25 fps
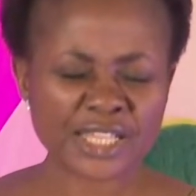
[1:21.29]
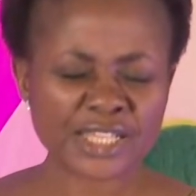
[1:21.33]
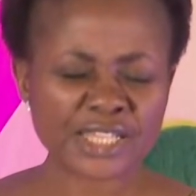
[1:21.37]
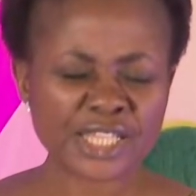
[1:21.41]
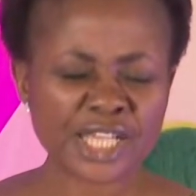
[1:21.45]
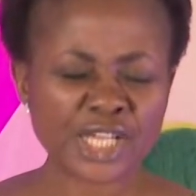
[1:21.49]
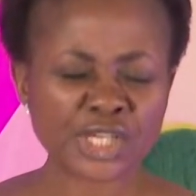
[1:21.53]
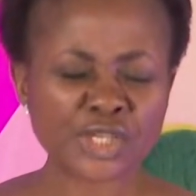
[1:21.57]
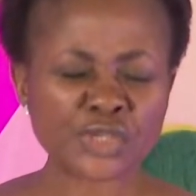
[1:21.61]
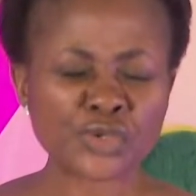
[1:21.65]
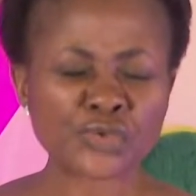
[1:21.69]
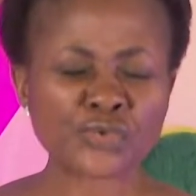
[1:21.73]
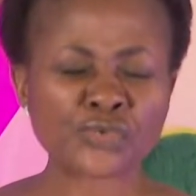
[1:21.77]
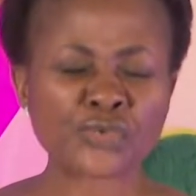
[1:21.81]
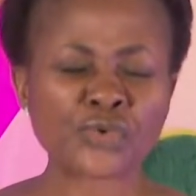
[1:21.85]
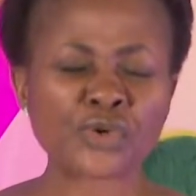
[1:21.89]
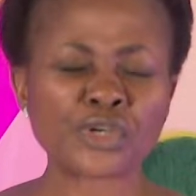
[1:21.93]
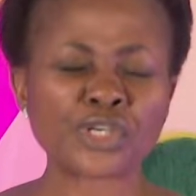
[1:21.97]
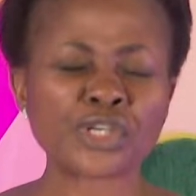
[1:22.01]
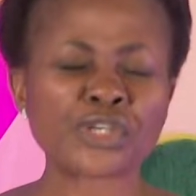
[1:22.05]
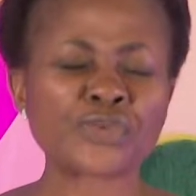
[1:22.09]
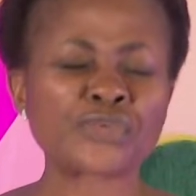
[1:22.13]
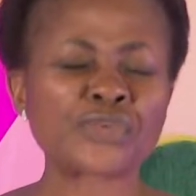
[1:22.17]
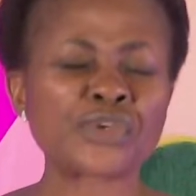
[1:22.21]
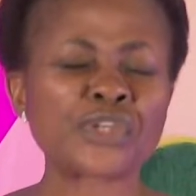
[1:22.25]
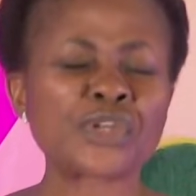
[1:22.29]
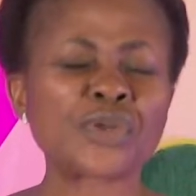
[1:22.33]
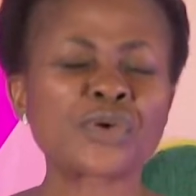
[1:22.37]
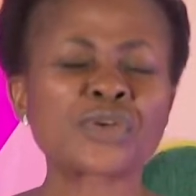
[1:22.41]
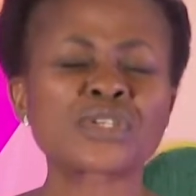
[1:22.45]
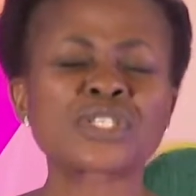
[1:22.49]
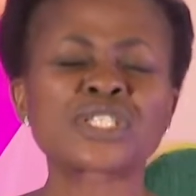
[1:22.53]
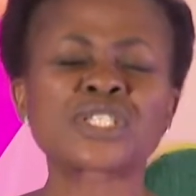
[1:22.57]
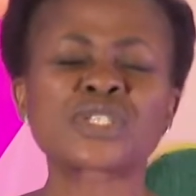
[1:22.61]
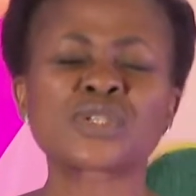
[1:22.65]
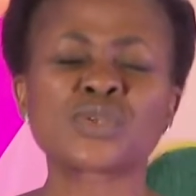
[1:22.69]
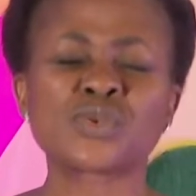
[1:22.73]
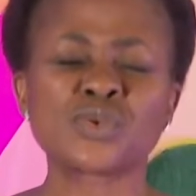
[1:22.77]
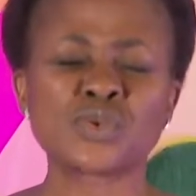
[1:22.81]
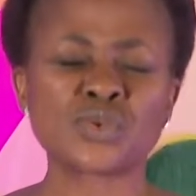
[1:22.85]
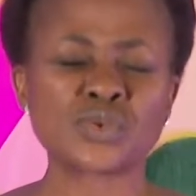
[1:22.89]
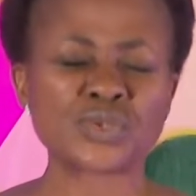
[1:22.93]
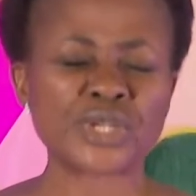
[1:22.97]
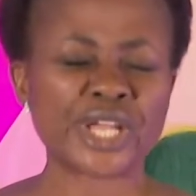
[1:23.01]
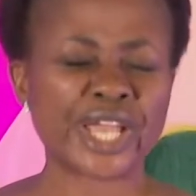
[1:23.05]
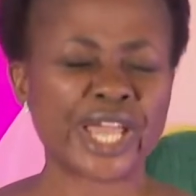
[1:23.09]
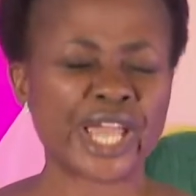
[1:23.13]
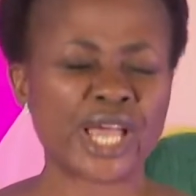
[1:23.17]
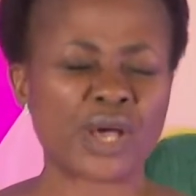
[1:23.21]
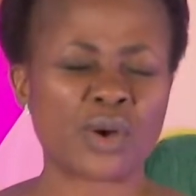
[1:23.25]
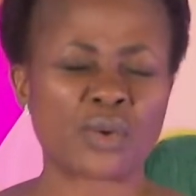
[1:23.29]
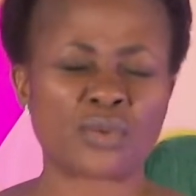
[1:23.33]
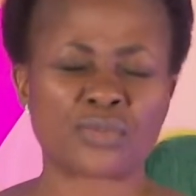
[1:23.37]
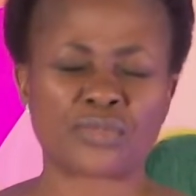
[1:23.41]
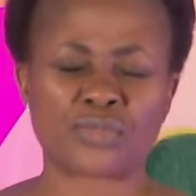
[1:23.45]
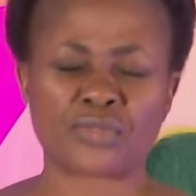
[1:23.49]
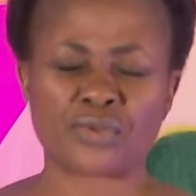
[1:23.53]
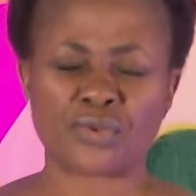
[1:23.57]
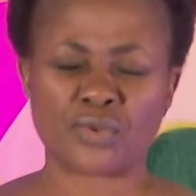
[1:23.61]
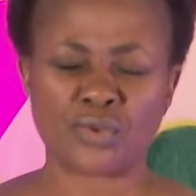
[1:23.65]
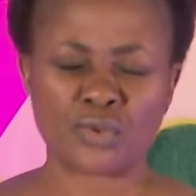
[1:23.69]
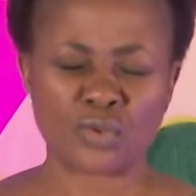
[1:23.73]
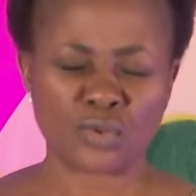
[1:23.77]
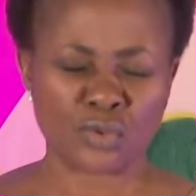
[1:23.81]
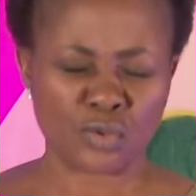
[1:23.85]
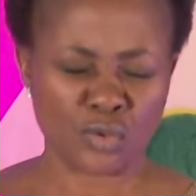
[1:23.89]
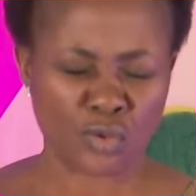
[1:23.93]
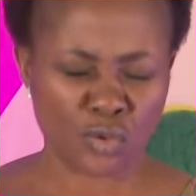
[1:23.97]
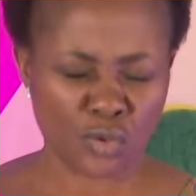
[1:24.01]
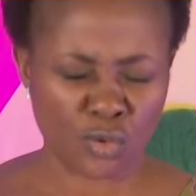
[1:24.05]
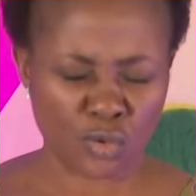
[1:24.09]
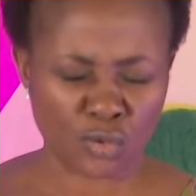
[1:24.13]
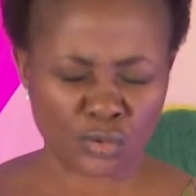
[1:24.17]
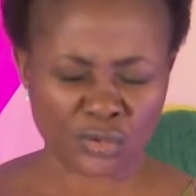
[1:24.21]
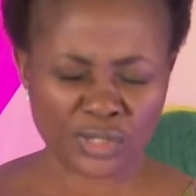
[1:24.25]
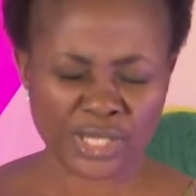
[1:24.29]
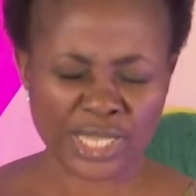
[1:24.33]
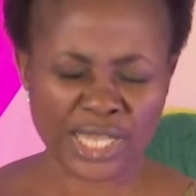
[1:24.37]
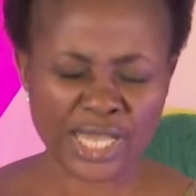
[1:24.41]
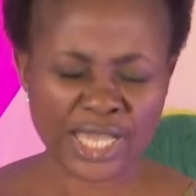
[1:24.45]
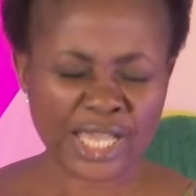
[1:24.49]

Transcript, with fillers: Thank you for giving us good health, O oh God.